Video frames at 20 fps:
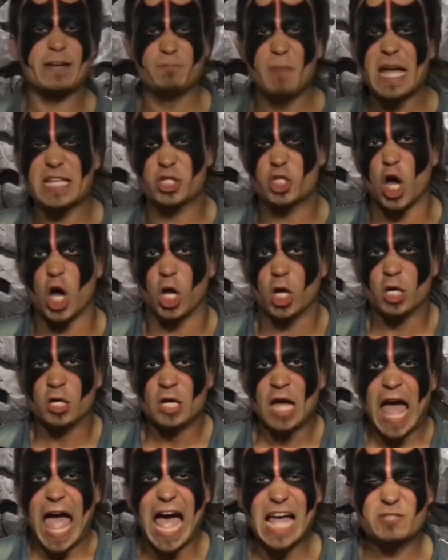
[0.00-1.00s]
Mitchell
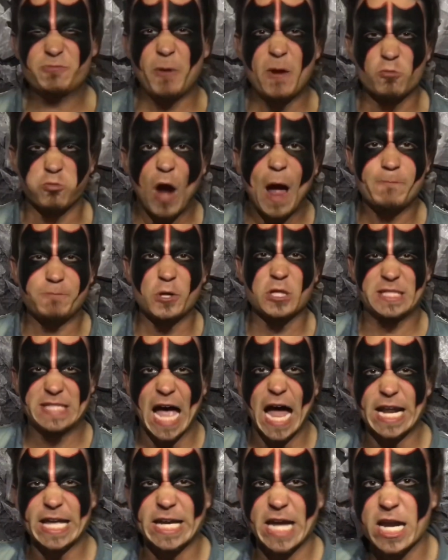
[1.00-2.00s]
has been
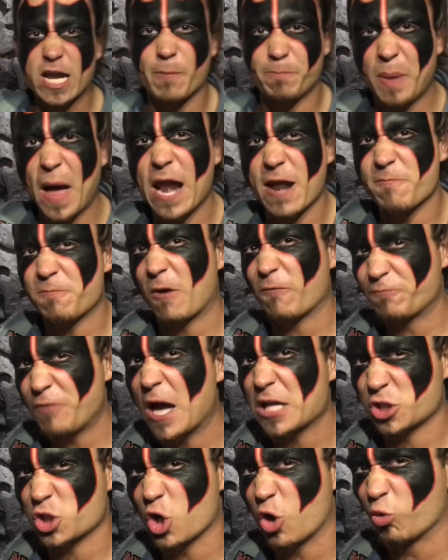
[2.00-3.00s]
representing independent
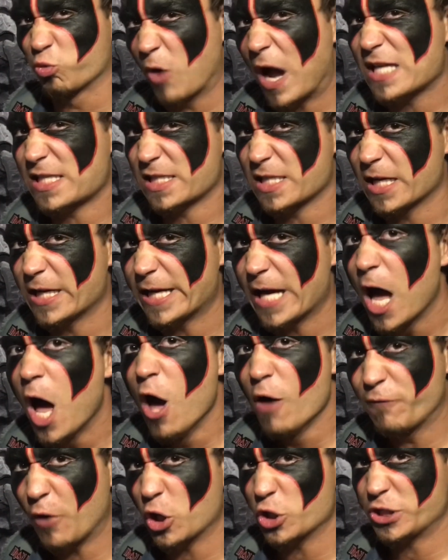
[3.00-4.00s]
professional wrestling
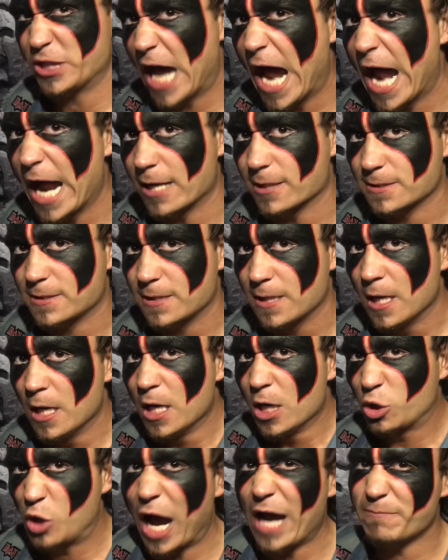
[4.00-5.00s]
for years.
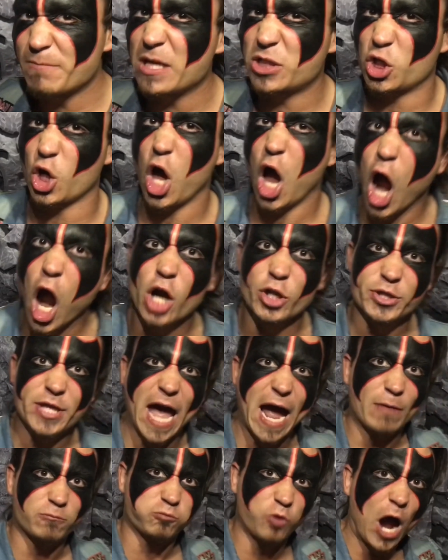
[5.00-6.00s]
Craig Mitchell earned
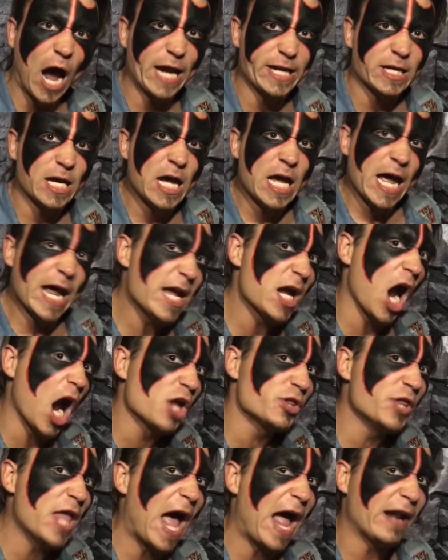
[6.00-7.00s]
that right. He
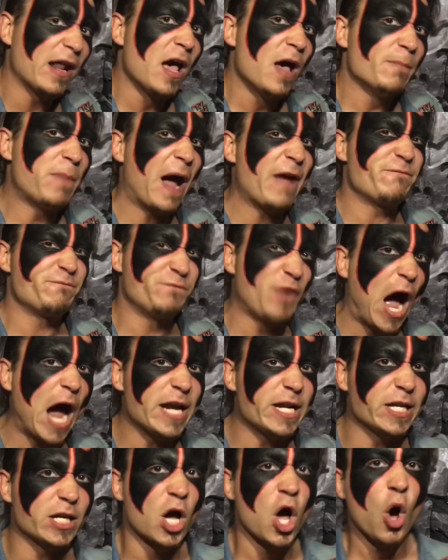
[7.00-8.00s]
earned that by
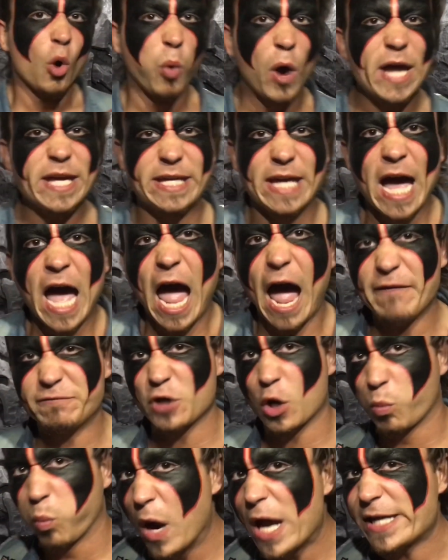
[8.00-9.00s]
fighting week after
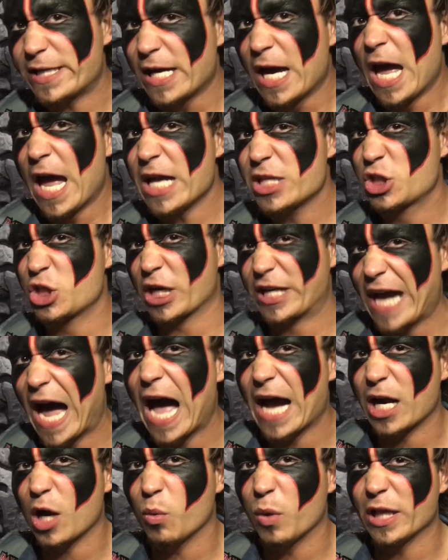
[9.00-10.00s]
week in
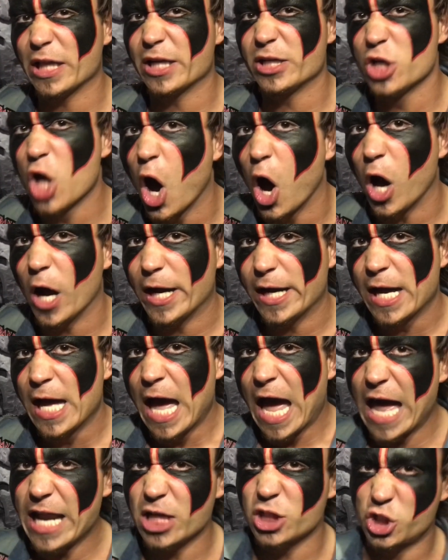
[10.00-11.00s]
Chicago, Illinois.
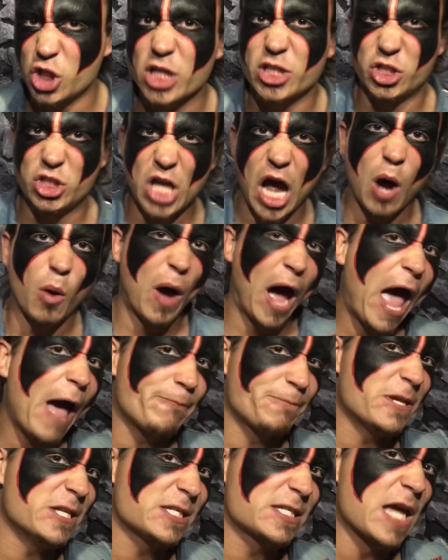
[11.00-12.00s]
And it just so
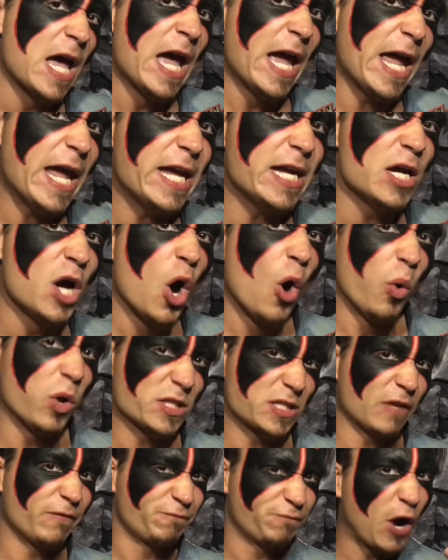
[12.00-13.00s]
happens he was
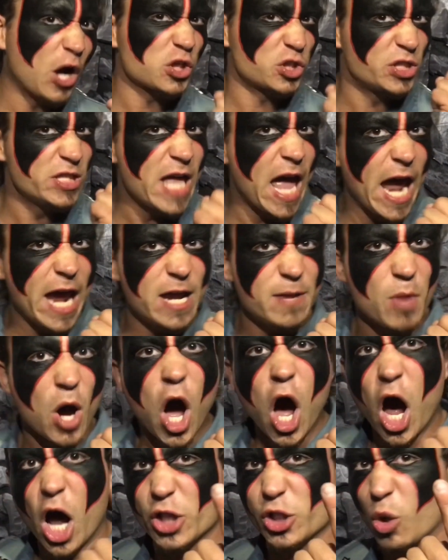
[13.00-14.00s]
the first name
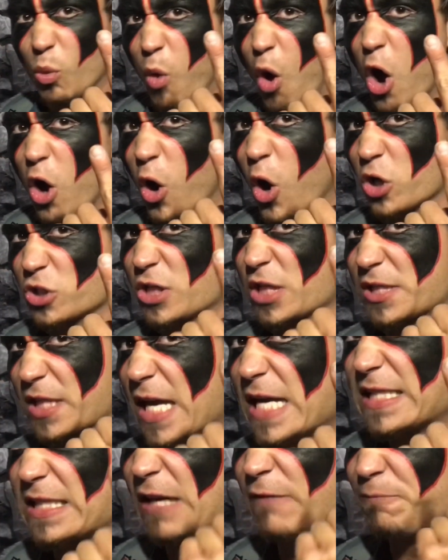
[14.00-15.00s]
on the Warhorse's
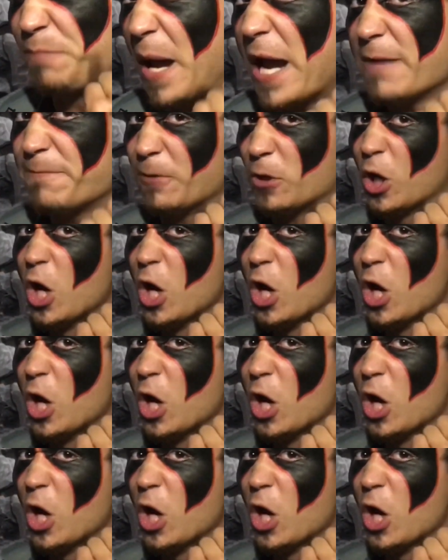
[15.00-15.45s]
list of people